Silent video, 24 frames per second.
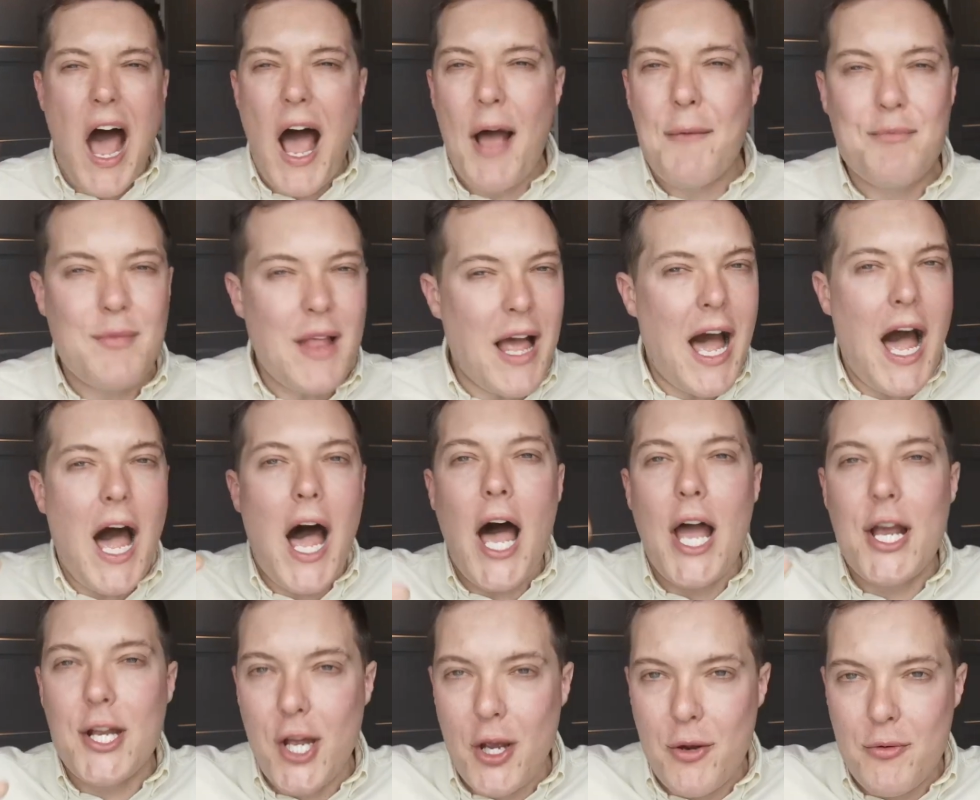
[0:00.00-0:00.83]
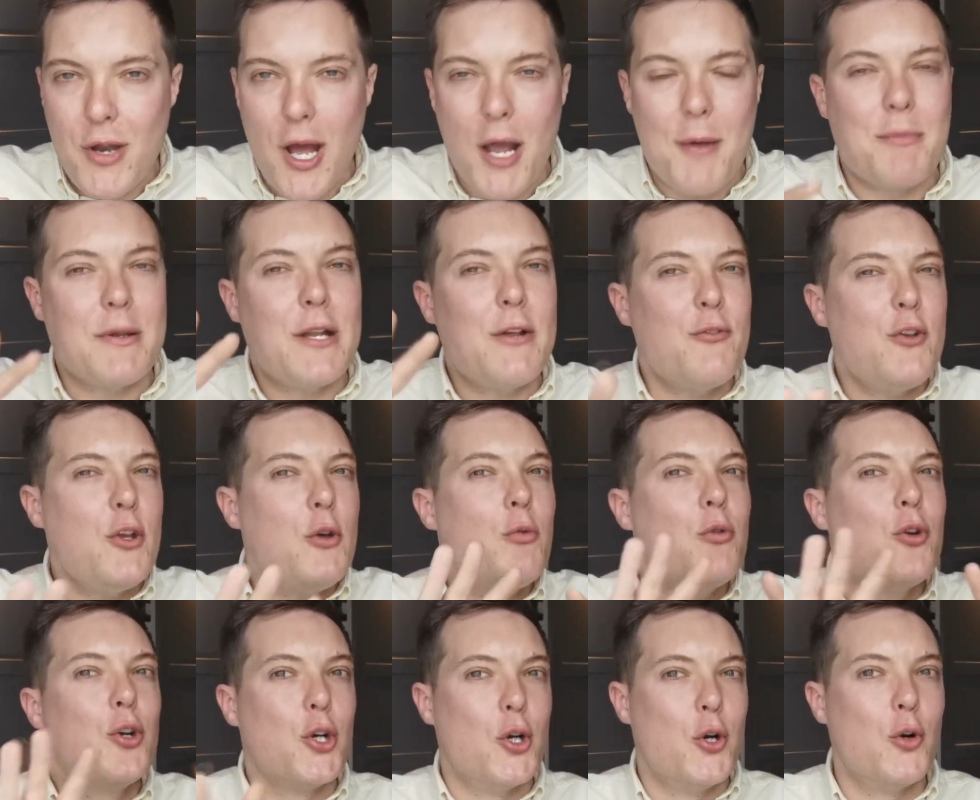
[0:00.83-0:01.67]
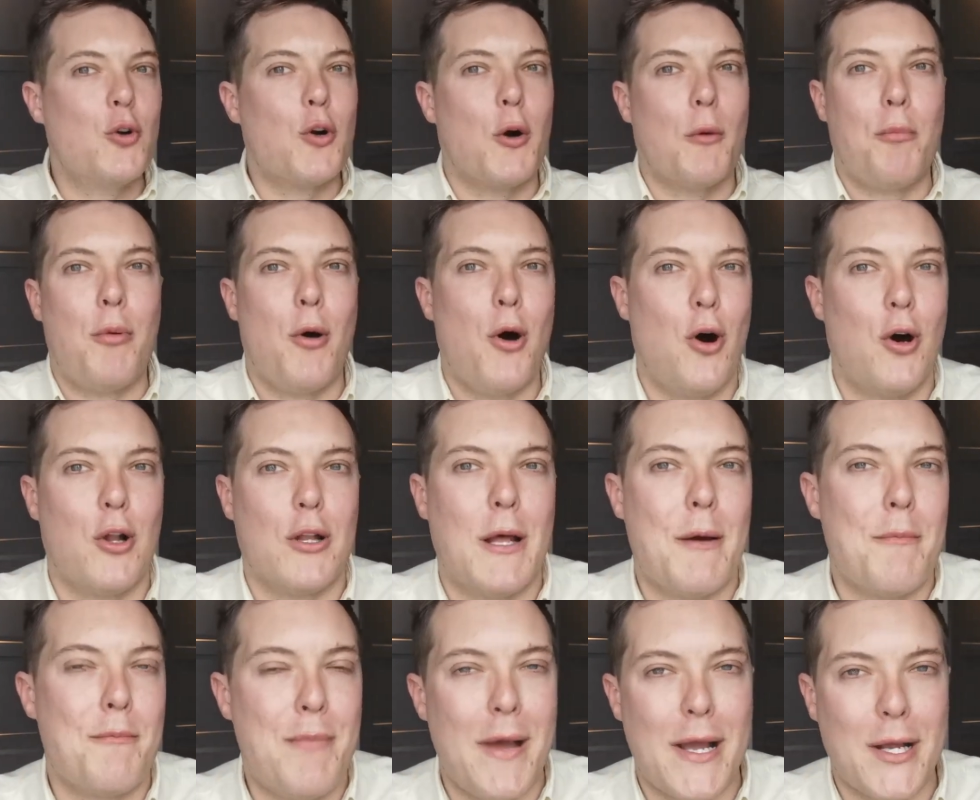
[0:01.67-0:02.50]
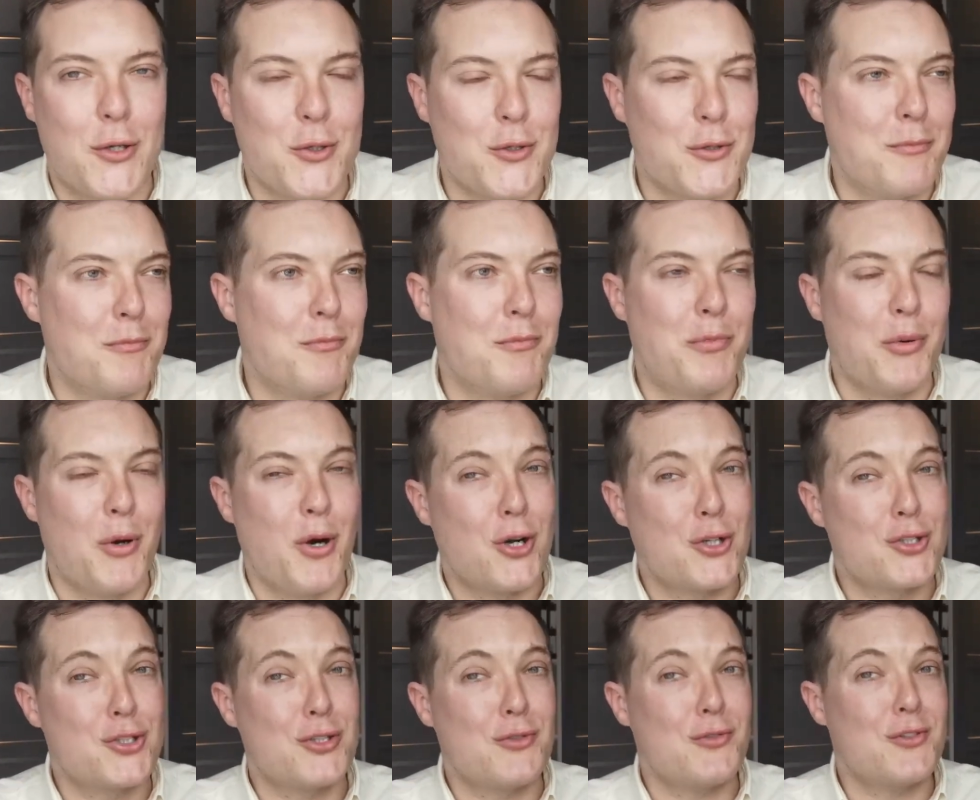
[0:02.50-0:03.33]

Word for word: And I don't know, but if you Google Paula Begoun books,